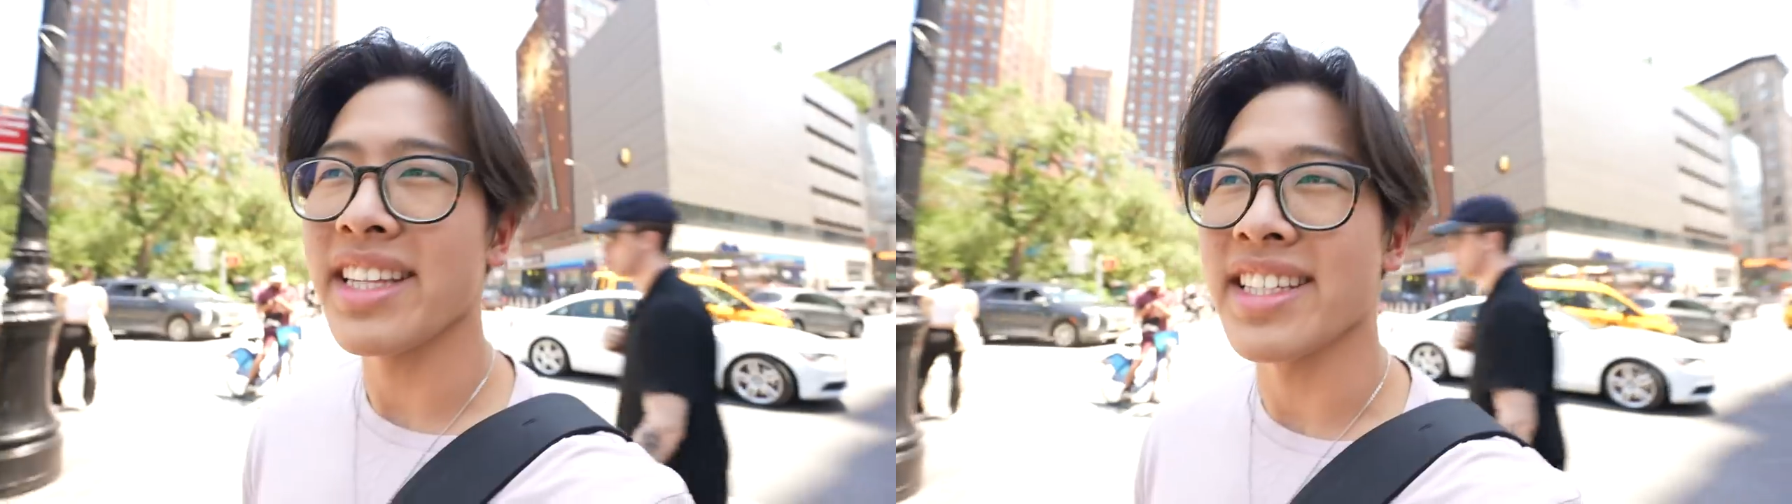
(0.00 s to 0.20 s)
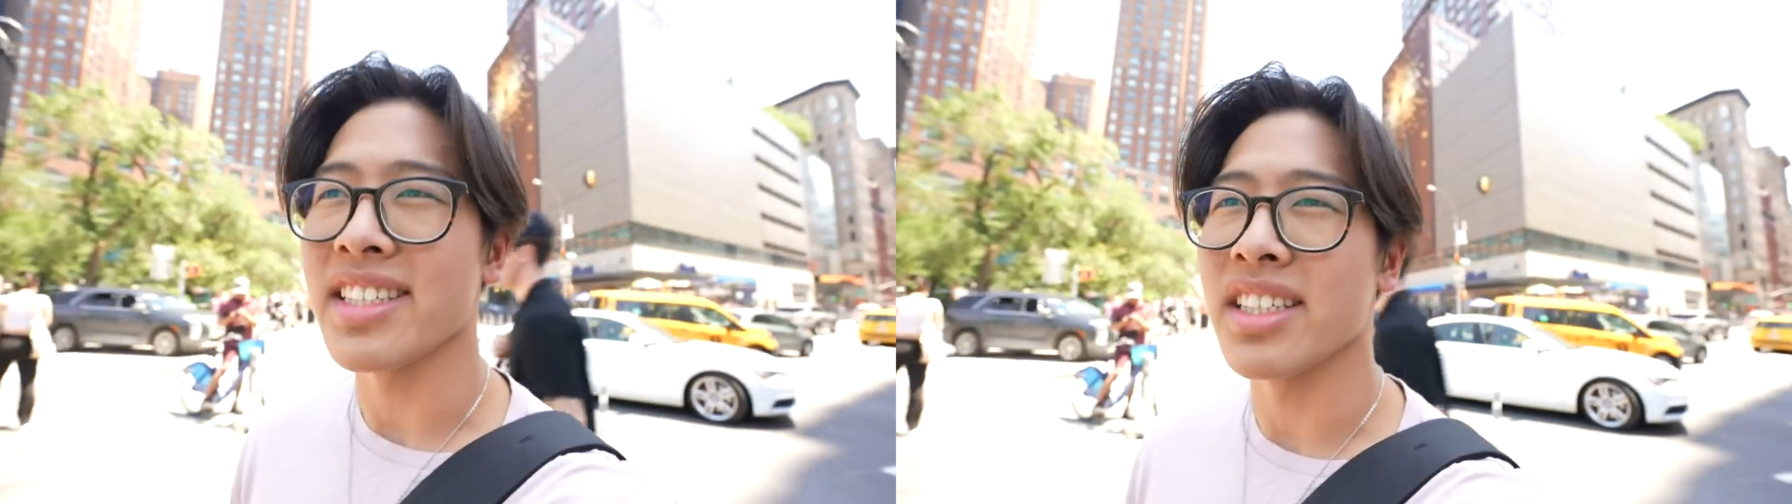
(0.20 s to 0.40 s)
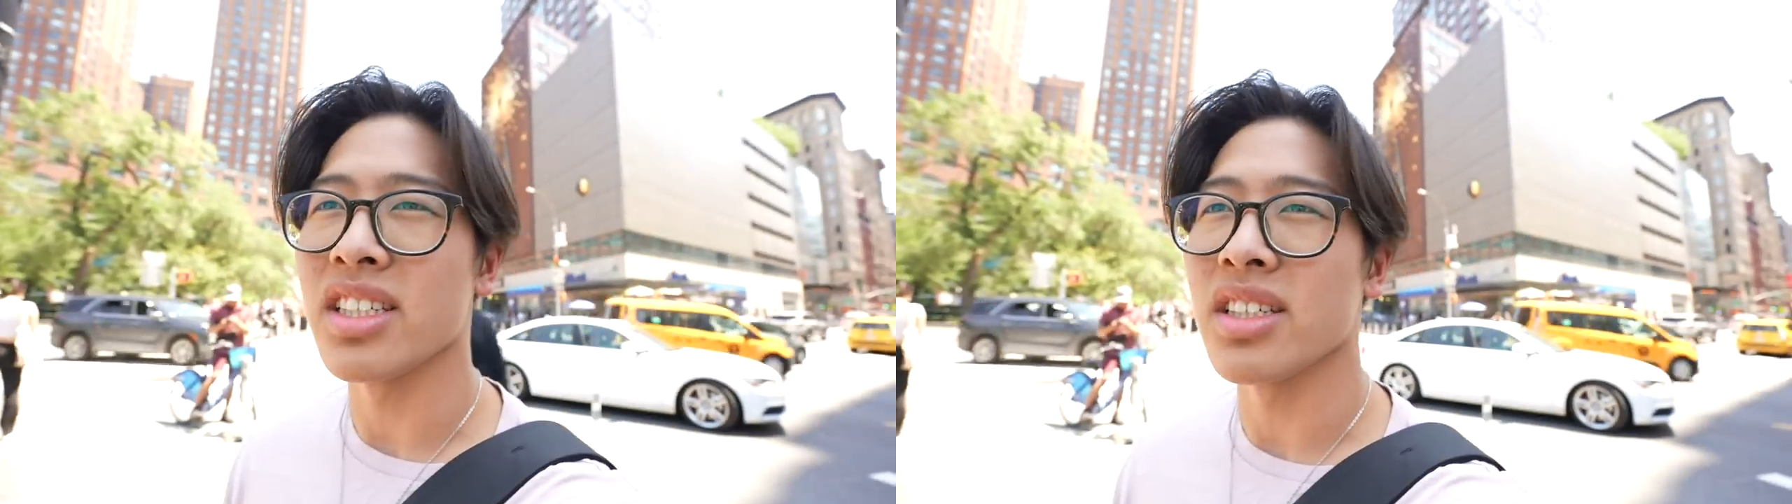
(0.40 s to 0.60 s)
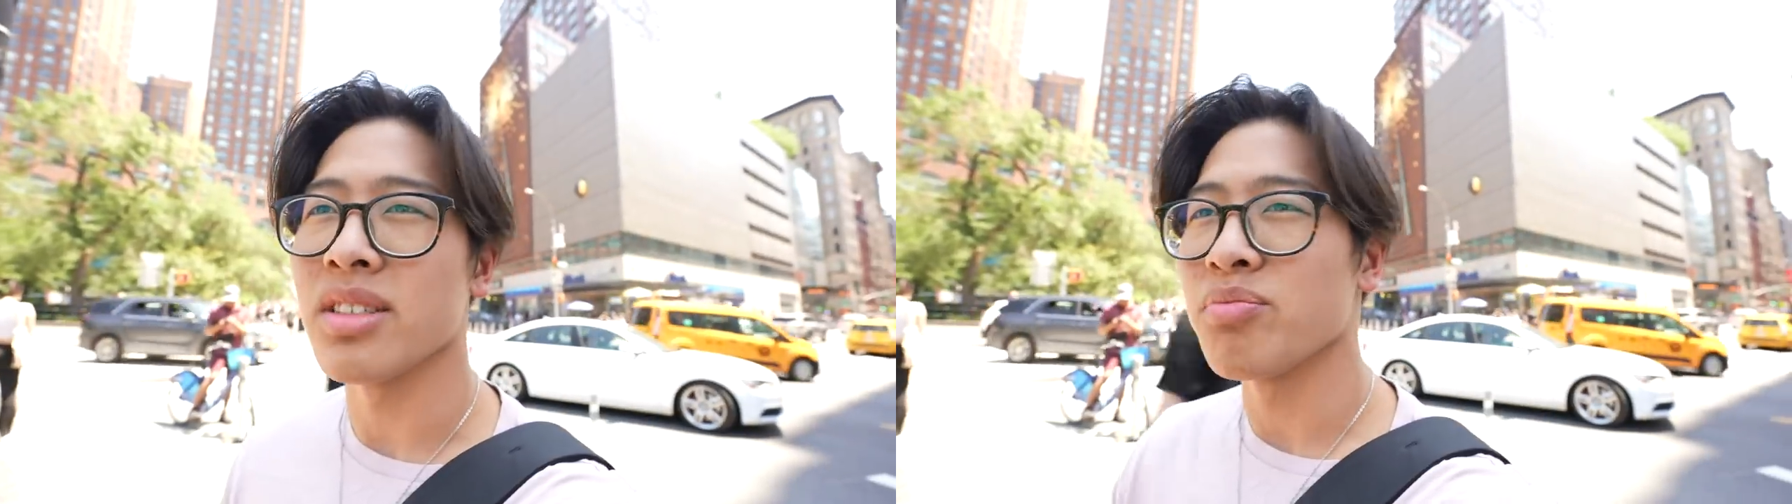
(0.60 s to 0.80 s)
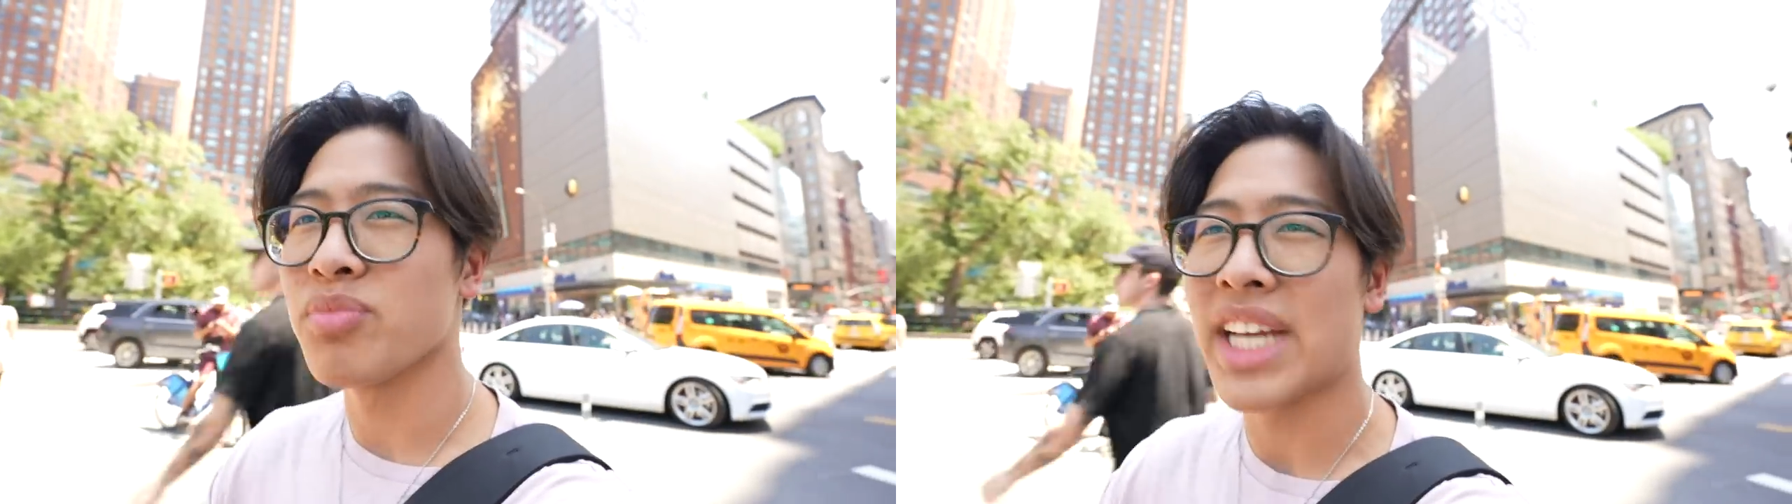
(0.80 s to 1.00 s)
these
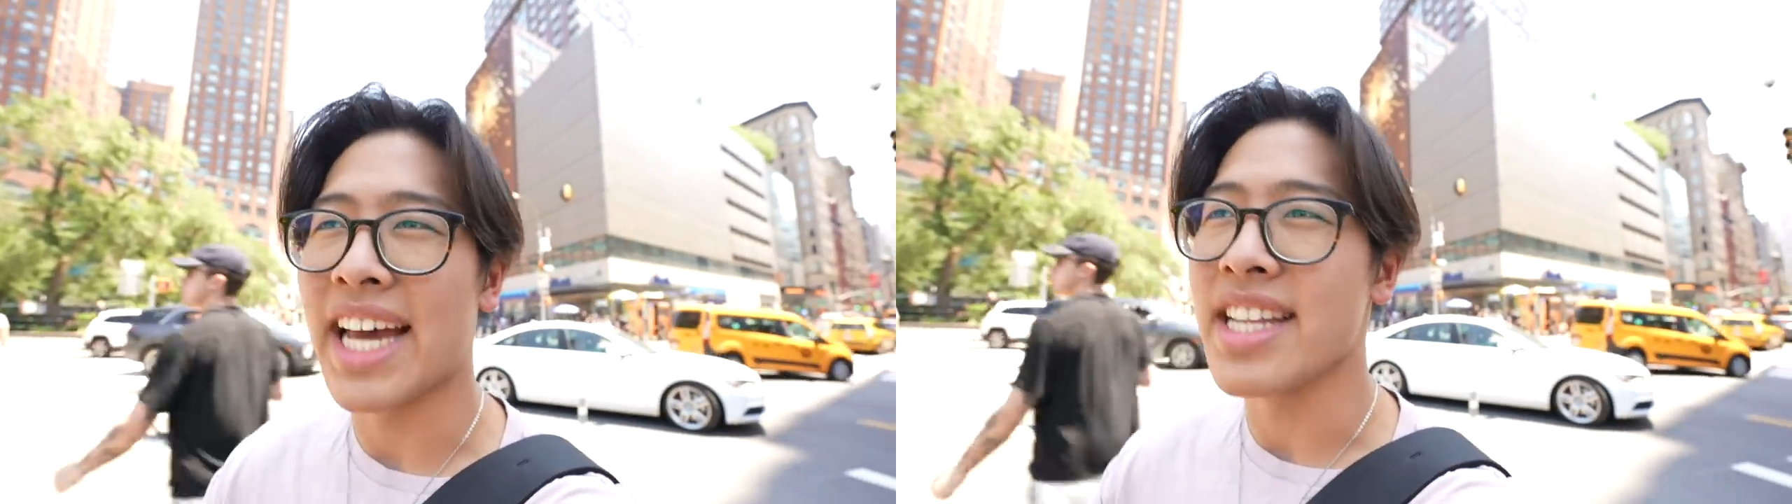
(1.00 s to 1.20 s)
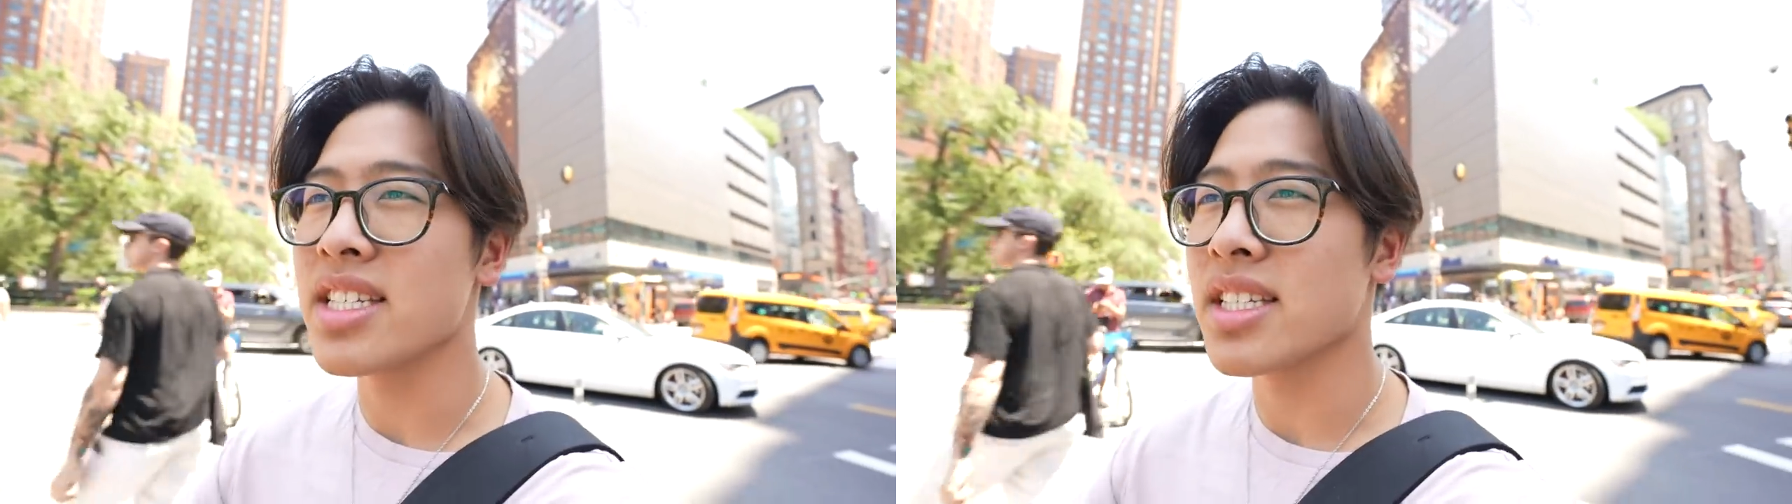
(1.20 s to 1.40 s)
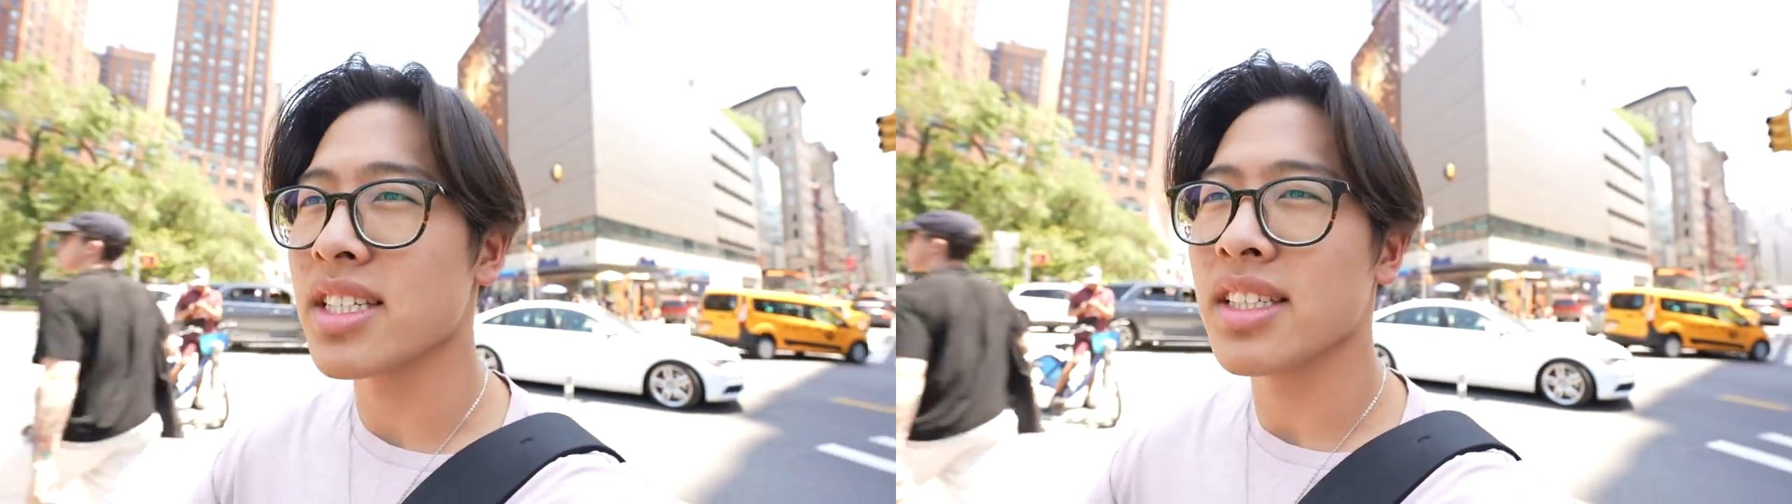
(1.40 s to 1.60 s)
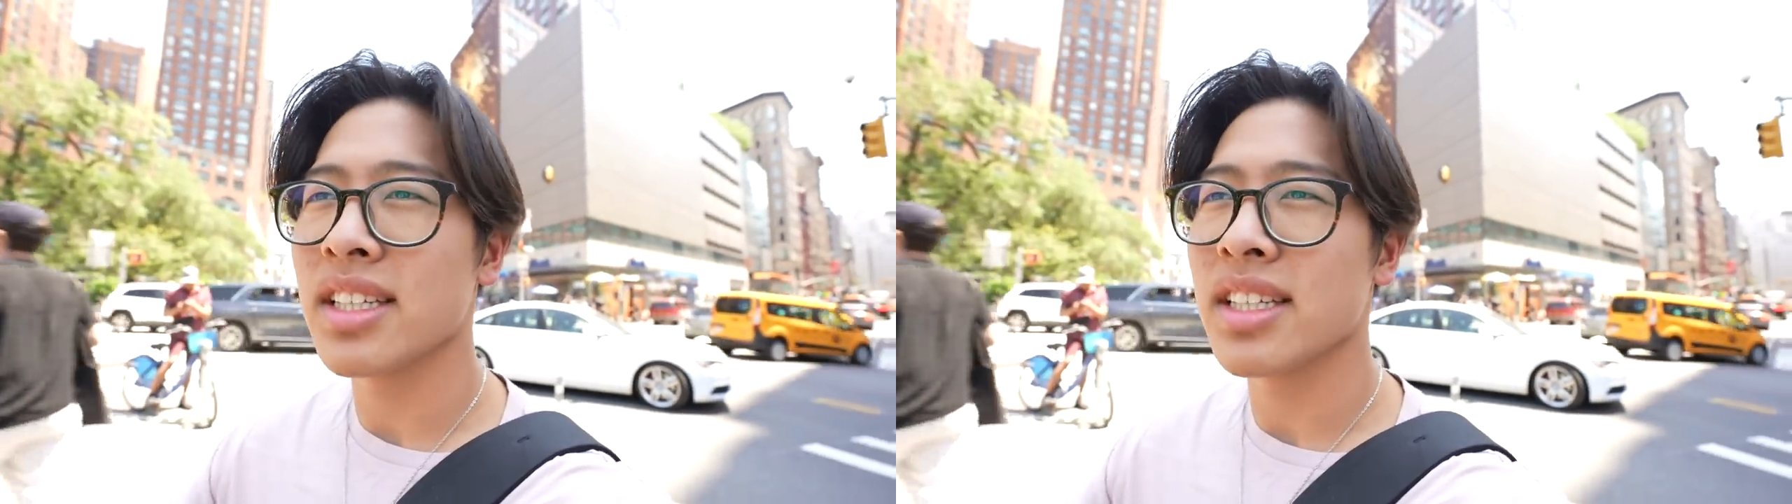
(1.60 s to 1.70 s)
little tents.